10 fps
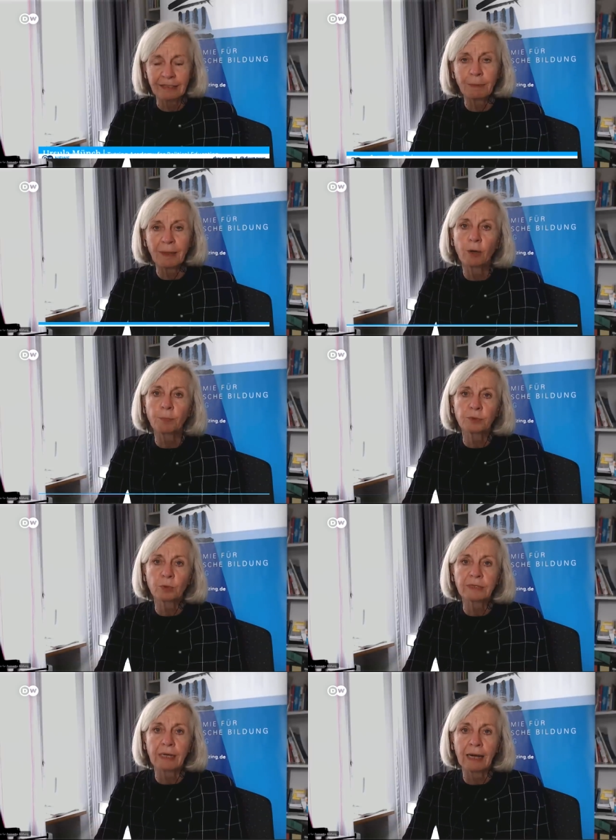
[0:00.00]
the A F D's
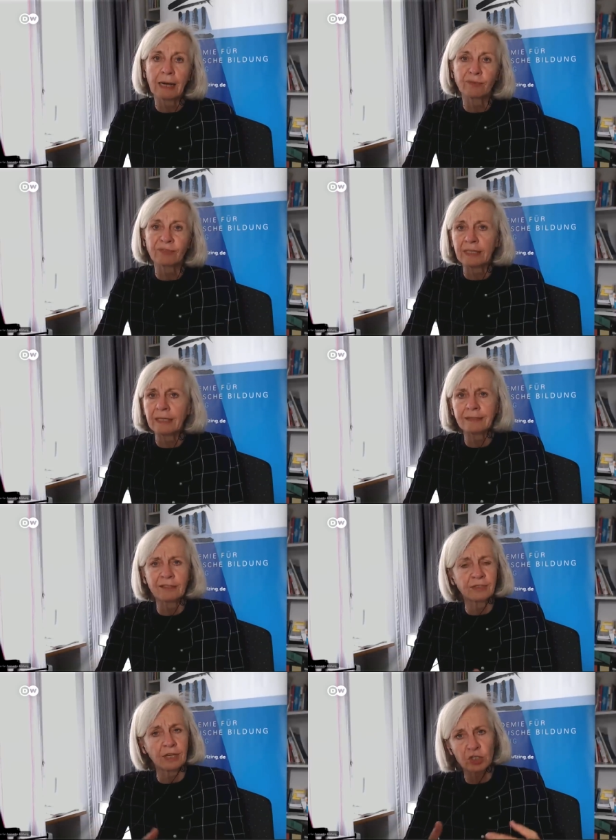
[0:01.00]
claim that the
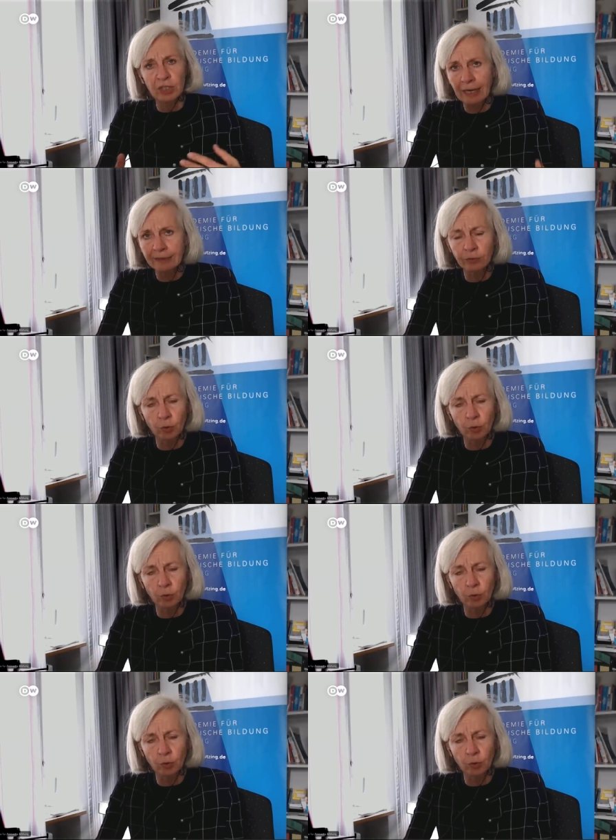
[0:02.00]
state is weak.